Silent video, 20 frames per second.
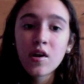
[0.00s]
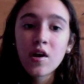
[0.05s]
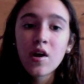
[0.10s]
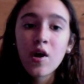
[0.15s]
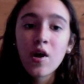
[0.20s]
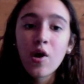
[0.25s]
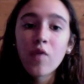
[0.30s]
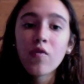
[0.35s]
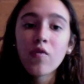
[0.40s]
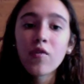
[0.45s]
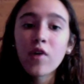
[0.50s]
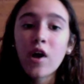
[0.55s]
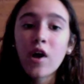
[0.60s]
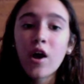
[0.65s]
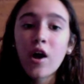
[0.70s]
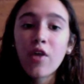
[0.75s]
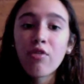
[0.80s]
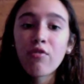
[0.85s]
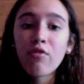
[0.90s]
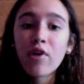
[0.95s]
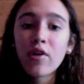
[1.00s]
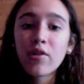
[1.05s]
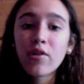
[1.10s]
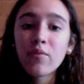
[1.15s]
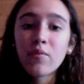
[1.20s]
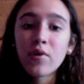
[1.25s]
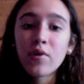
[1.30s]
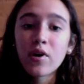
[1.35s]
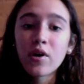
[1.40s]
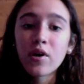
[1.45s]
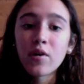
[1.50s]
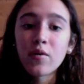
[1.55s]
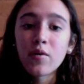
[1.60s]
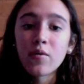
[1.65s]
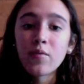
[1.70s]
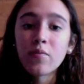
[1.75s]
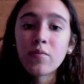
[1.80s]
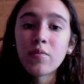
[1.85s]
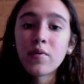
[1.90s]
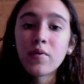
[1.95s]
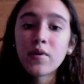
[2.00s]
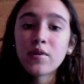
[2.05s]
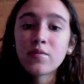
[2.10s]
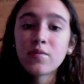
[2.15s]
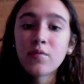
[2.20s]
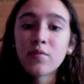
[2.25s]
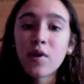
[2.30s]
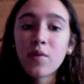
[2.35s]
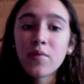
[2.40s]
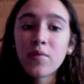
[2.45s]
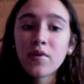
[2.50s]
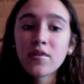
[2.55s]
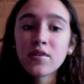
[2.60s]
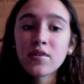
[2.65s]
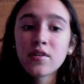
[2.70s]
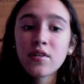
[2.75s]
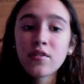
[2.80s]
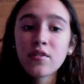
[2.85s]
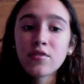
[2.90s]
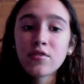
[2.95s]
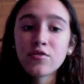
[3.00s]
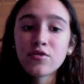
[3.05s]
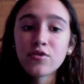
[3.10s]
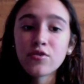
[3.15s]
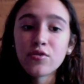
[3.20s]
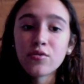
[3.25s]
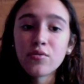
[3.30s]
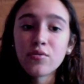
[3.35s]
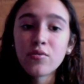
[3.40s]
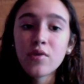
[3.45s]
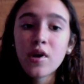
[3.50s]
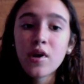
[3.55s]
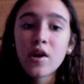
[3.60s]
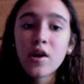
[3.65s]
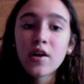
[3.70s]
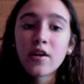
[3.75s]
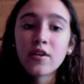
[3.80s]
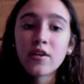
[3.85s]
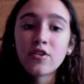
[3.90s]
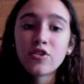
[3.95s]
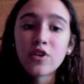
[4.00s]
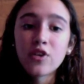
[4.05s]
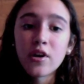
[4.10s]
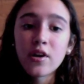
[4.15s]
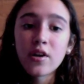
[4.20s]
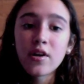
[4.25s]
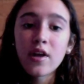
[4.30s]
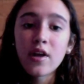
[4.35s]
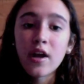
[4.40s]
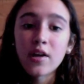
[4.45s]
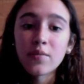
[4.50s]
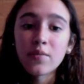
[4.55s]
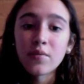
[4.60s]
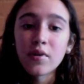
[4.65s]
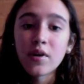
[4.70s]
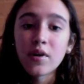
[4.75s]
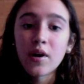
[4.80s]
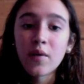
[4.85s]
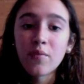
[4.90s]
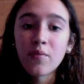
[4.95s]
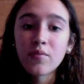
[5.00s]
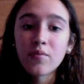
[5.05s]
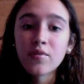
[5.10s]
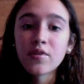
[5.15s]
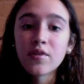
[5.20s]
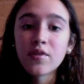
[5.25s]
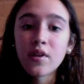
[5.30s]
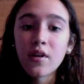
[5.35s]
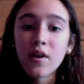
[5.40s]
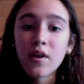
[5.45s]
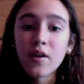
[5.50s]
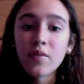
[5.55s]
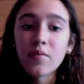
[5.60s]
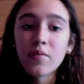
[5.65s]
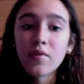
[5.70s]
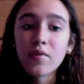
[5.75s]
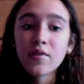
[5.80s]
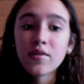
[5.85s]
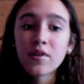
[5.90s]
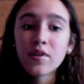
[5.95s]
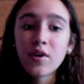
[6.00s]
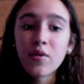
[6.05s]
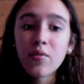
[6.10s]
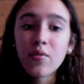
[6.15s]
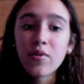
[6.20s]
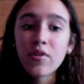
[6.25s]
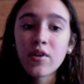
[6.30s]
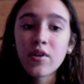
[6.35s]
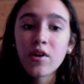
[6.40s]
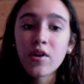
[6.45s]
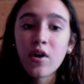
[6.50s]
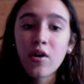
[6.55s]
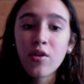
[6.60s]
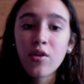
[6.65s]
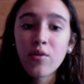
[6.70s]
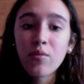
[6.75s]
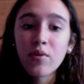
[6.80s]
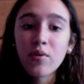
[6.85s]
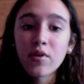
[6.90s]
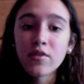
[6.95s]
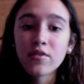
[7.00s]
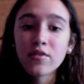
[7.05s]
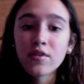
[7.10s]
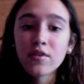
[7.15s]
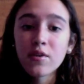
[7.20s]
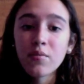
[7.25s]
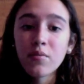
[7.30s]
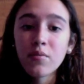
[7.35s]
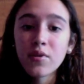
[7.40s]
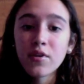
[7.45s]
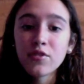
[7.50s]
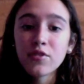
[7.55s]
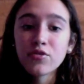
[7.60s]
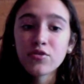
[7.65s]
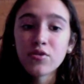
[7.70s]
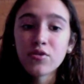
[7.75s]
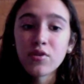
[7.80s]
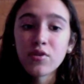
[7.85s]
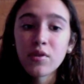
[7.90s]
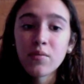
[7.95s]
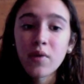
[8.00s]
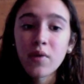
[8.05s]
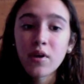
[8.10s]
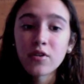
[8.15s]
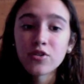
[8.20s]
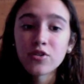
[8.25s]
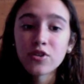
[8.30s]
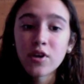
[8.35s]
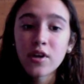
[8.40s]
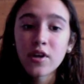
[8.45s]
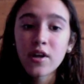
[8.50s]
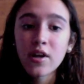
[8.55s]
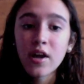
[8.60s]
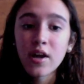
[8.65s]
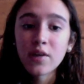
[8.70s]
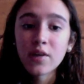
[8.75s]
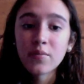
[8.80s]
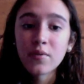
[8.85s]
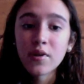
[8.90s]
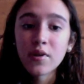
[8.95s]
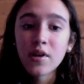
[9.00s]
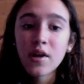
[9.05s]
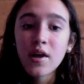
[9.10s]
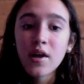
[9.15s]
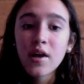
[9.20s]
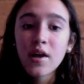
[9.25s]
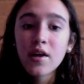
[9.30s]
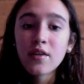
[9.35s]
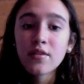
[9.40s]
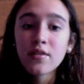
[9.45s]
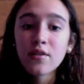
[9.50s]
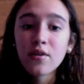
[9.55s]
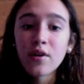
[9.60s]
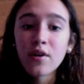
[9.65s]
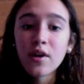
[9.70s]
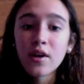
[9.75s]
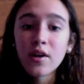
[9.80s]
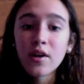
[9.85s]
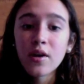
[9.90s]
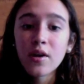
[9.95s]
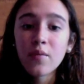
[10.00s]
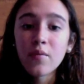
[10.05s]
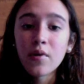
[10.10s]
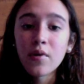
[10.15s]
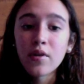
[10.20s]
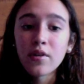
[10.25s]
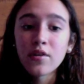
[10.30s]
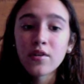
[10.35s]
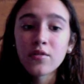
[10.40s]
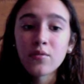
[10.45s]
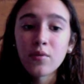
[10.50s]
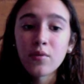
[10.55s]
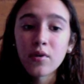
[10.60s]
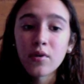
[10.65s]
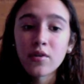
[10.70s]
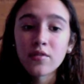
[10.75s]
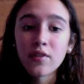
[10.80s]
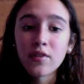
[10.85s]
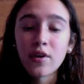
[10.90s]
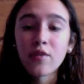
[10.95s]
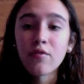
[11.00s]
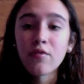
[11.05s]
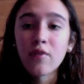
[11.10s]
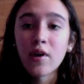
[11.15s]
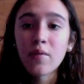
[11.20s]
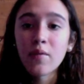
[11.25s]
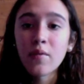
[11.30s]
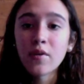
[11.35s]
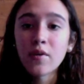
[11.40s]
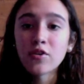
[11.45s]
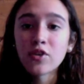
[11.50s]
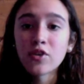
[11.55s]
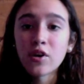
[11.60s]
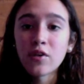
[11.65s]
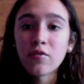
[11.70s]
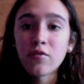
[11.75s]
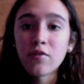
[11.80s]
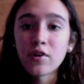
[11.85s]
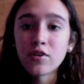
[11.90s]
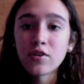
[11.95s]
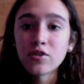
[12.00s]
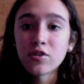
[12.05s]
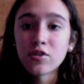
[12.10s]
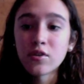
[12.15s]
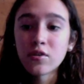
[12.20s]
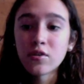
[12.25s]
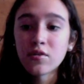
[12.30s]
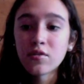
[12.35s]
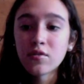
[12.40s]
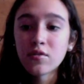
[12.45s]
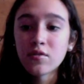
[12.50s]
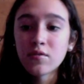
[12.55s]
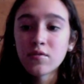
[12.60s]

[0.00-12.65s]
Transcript: Overall, throughout the book, small pieces of the true Jay Gatsby comes to light, but still within all the words, the complete truth about Jay Gatsby is still hidden among these words that are read by generations.